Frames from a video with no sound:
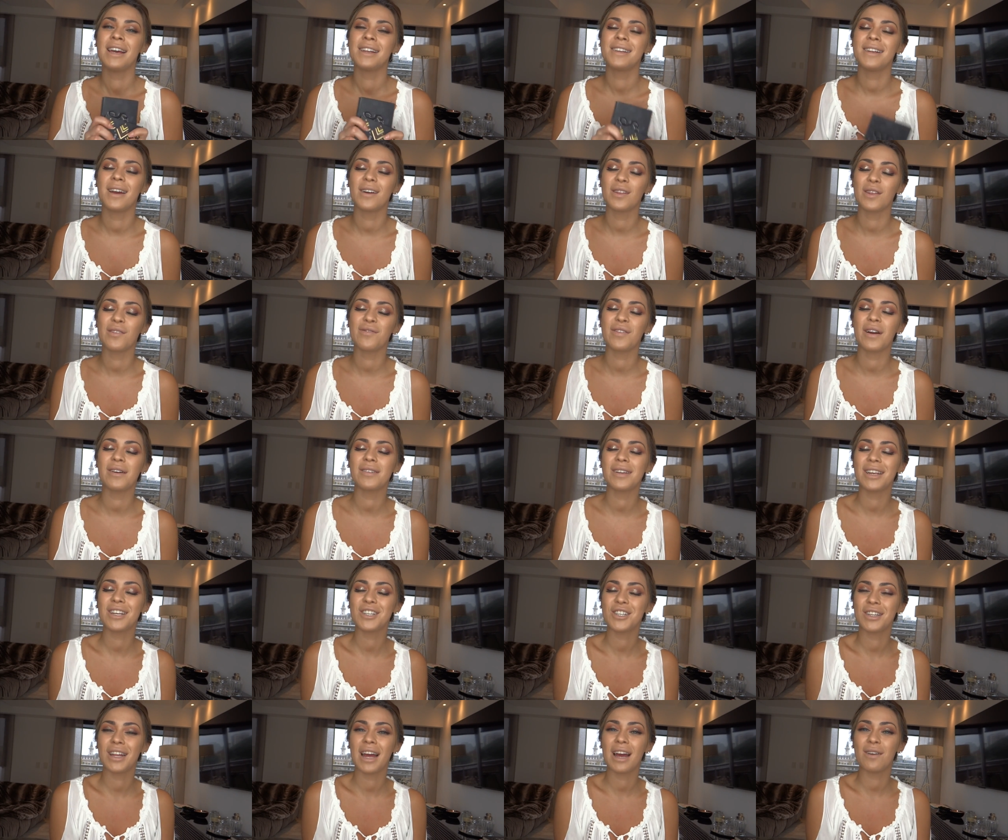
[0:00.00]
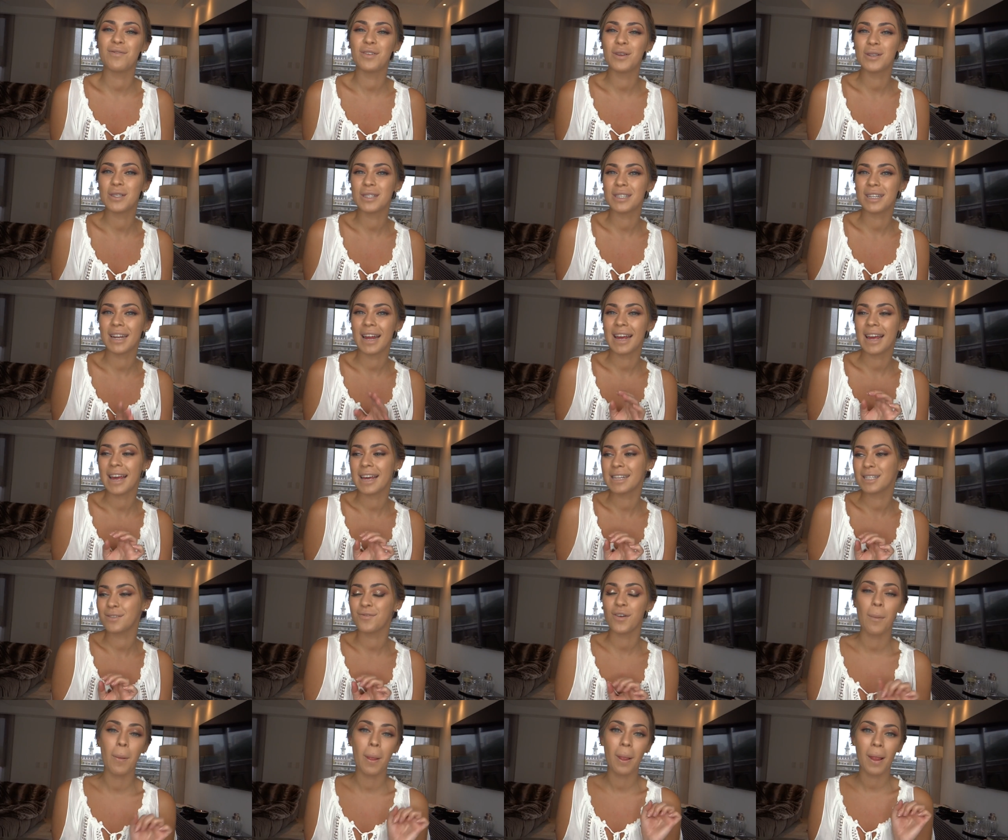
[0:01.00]
Now the foundation that I've used today is
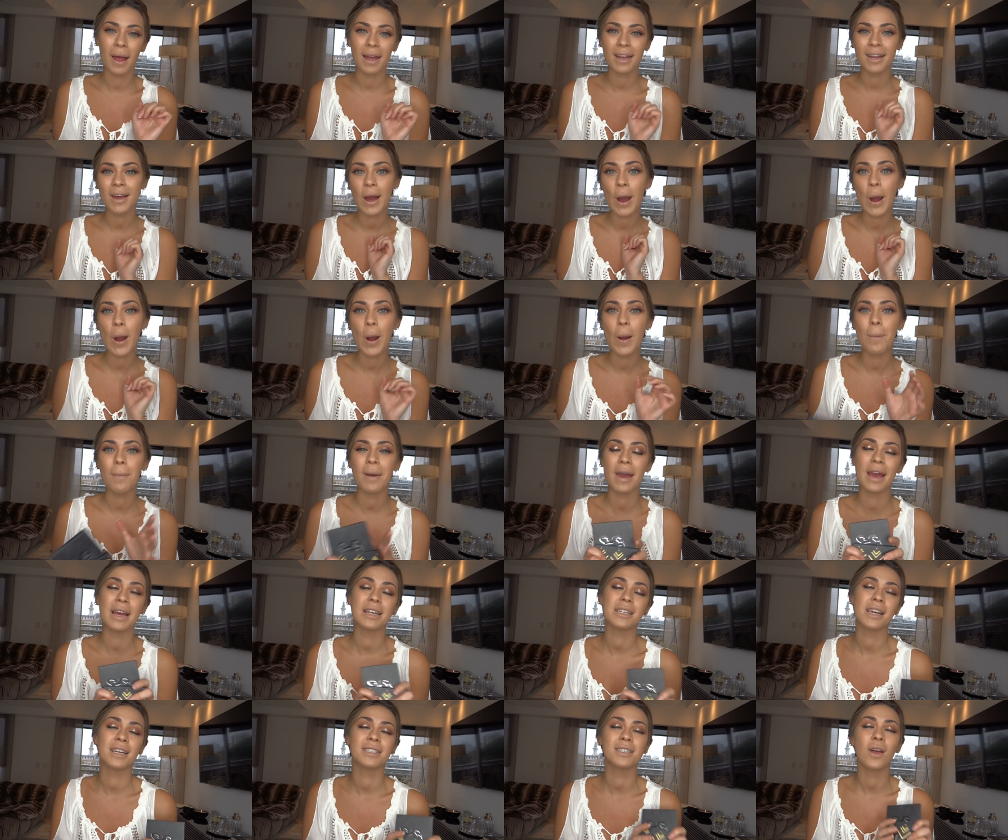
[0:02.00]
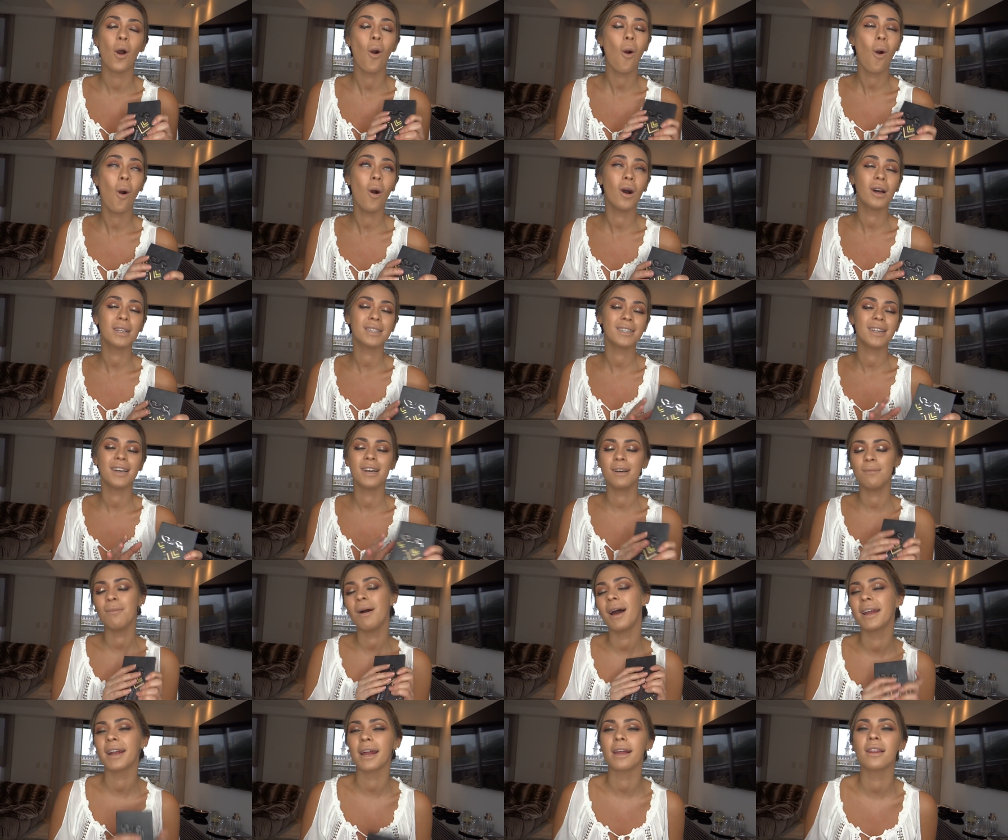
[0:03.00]
from Lancome. It is
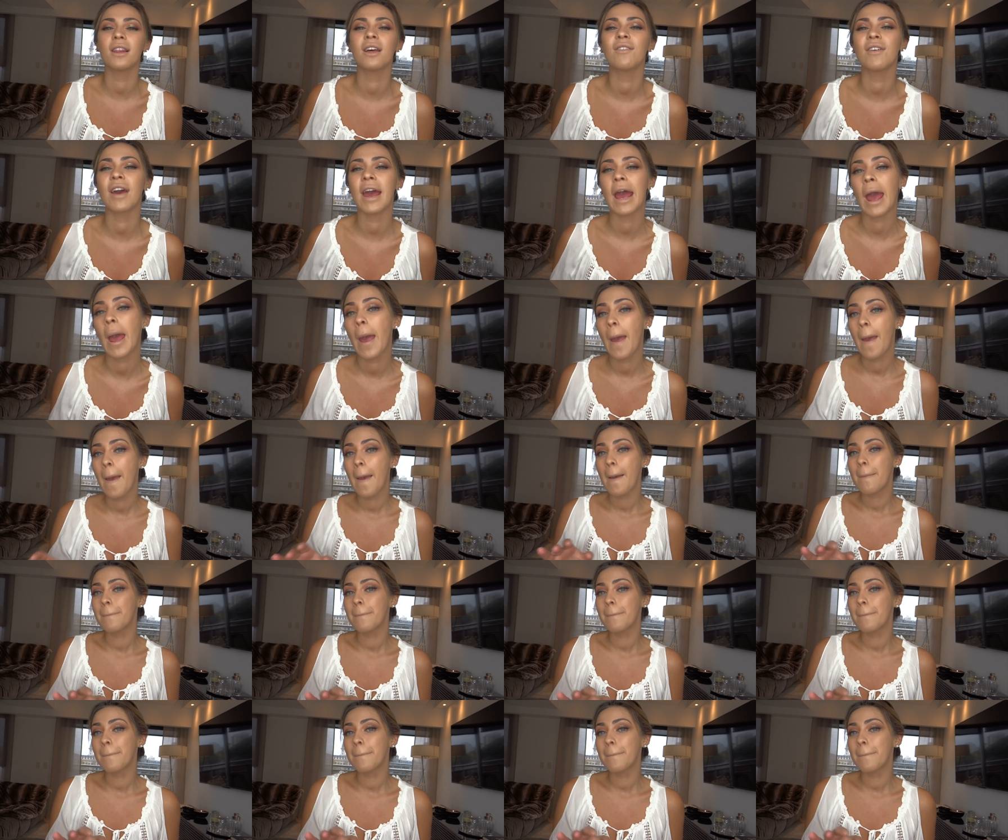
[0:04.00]
awesome and I love it.